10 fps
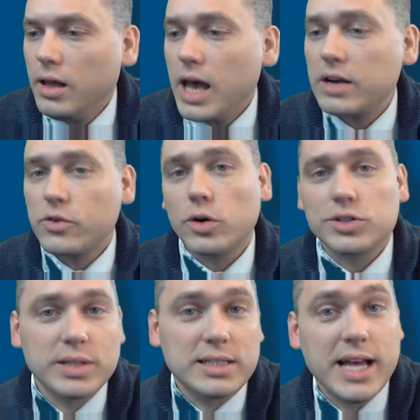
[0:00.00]
And of
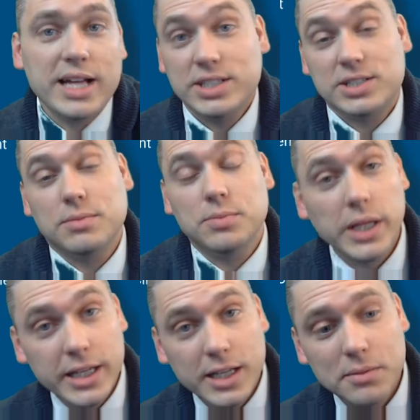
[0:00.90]
course, when the task is
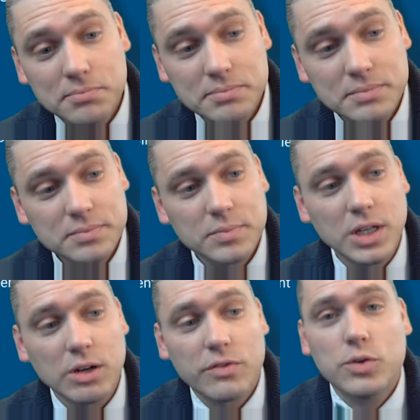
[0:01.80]
completed,
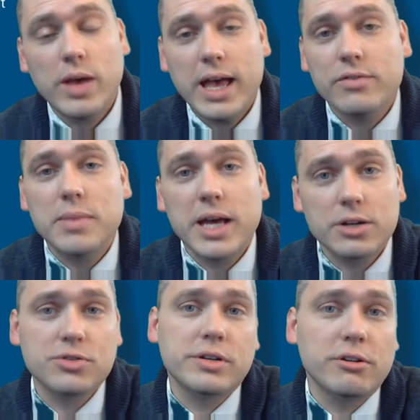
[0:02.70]
you know, if you have a
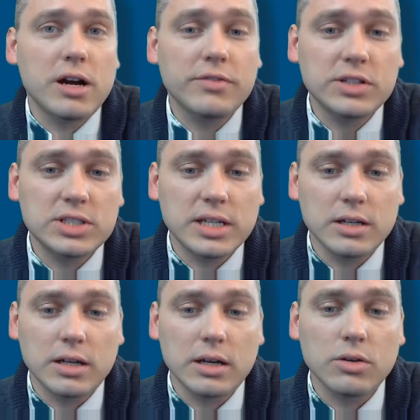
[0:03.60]
manager in your office,
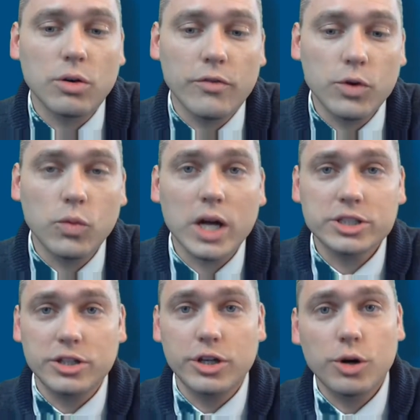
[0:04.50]
or if you
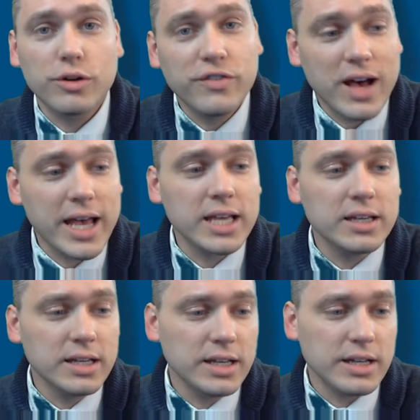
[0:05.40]
want to notify
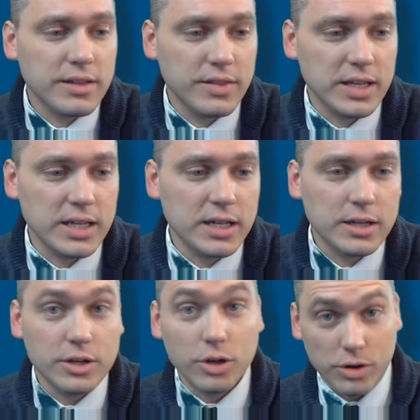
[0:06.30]
the
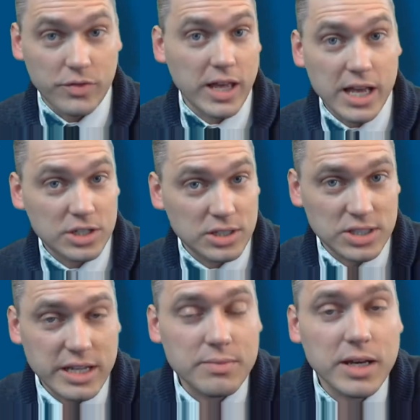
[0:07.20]

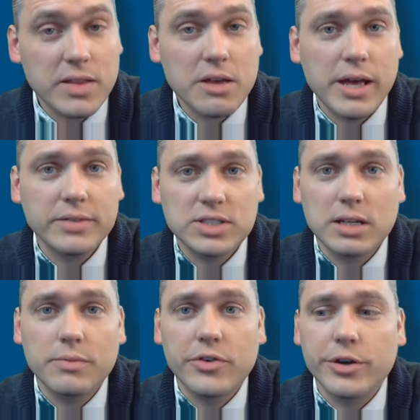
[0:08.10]
notifications email that you have
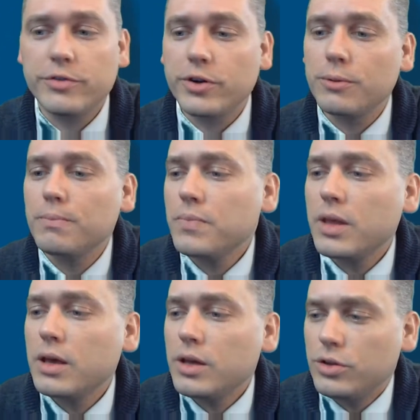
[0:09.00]
set up for your firm,
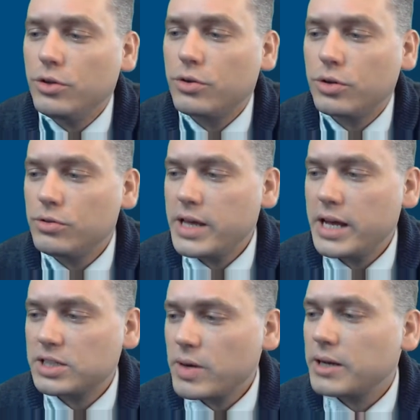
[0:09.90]
you could do
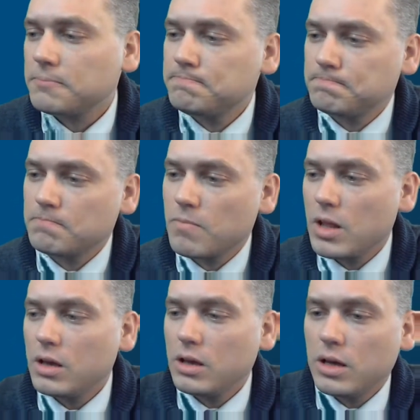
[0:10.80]
that as well.
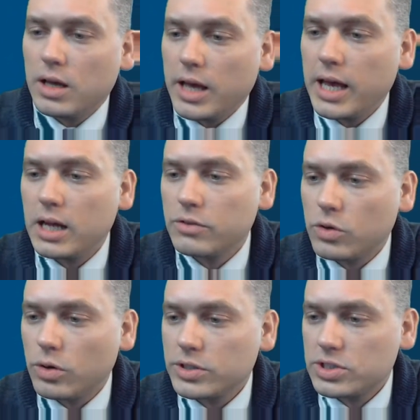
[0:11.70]
And of
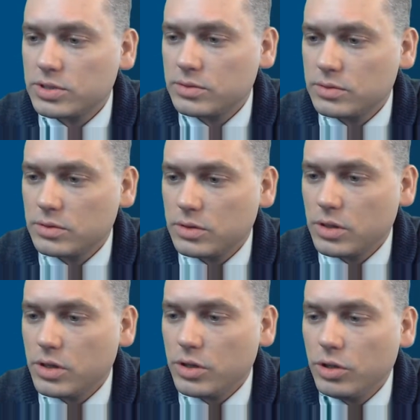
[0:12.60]
course,
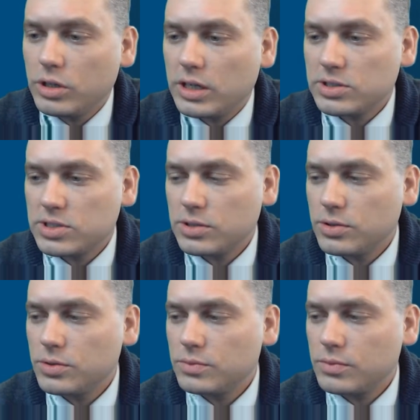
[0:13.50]
you could
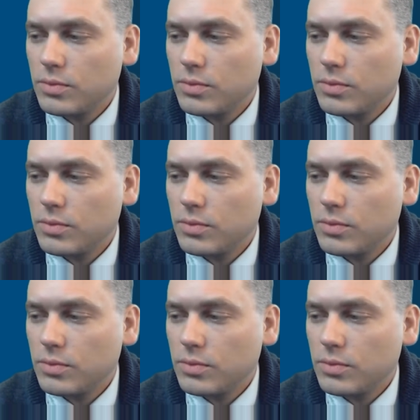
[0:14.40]
also